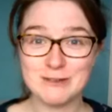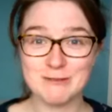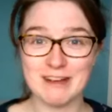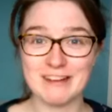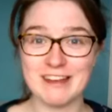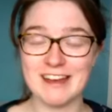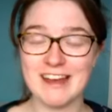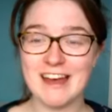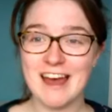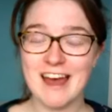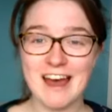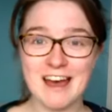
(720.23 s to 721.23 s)
about here.
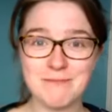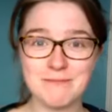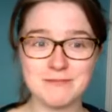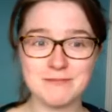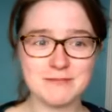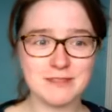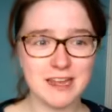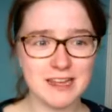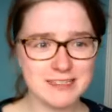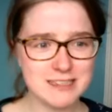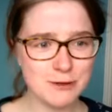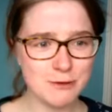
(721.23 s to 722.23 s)

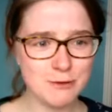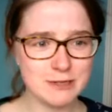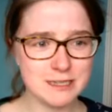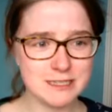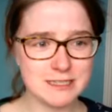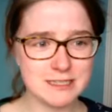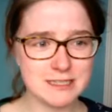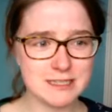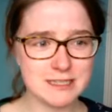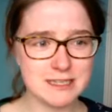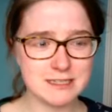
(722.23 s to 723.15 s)
Is it called a